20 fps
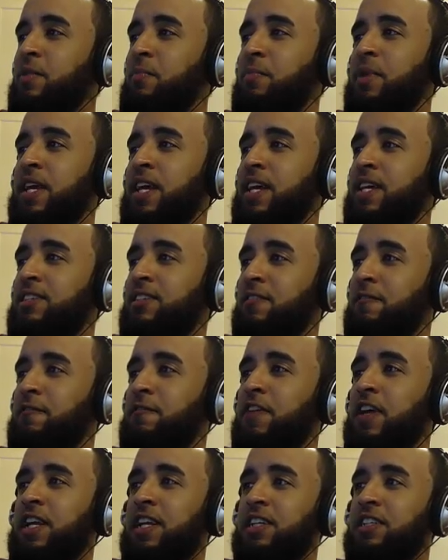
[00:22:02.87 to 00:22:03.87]
the beat isn't
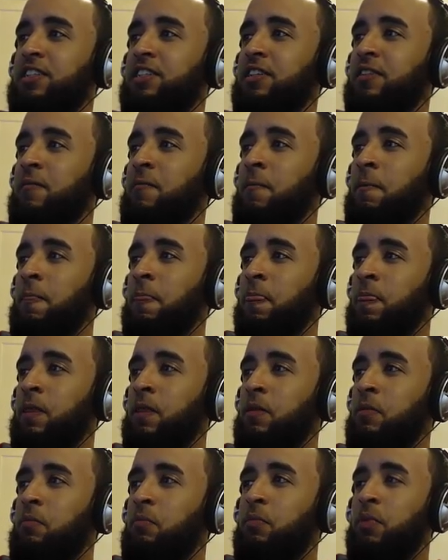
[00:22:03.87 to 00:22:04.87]
finished,
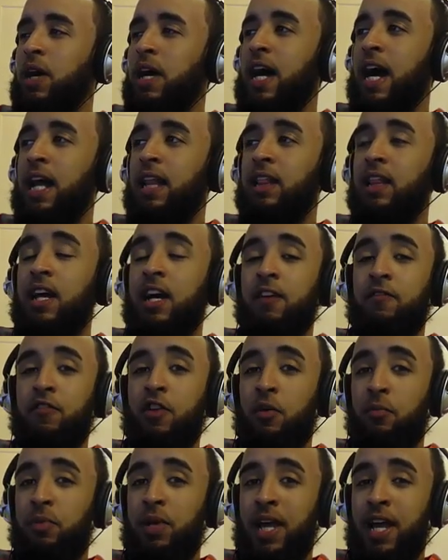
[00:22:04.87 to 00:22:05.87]
but I love
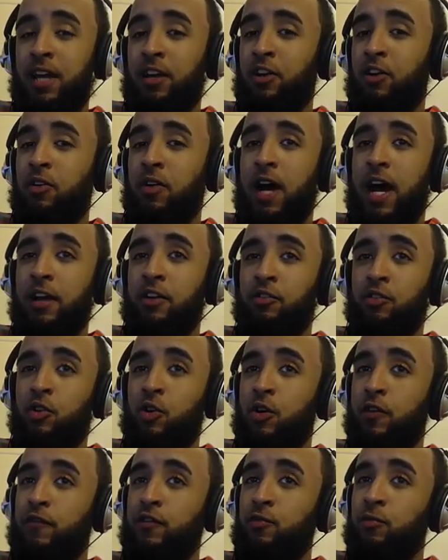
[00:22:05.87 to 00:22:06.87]
your piano. I don't
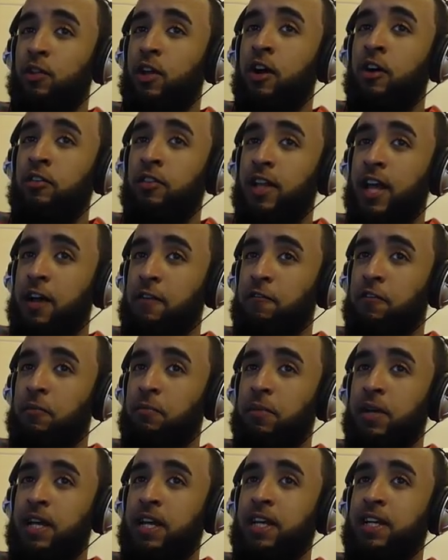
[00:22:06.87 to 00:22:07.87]
know if you learned that
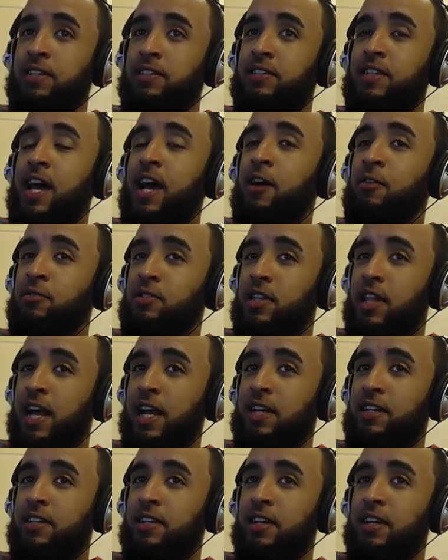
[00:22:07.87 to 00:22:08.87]
from me. It sounds
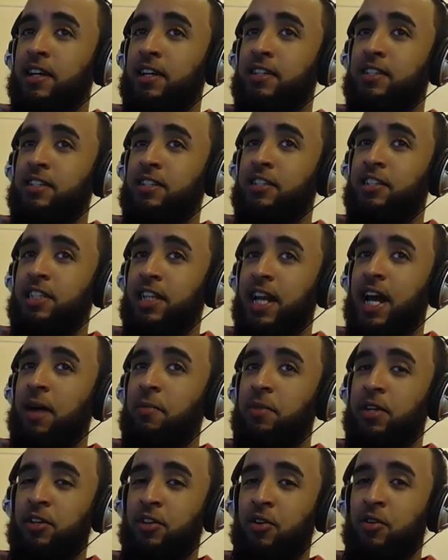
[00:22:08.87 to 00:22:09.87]
like shit I
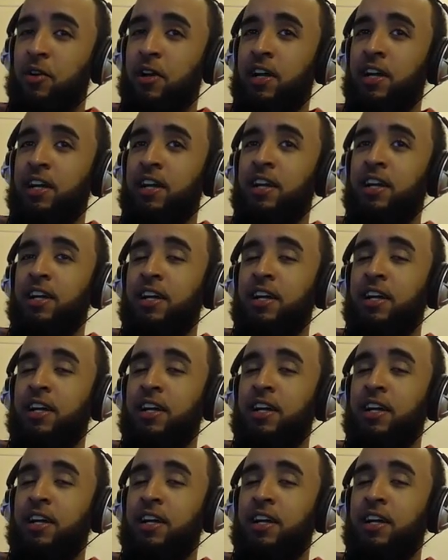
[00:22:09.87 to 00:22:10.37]
be doing.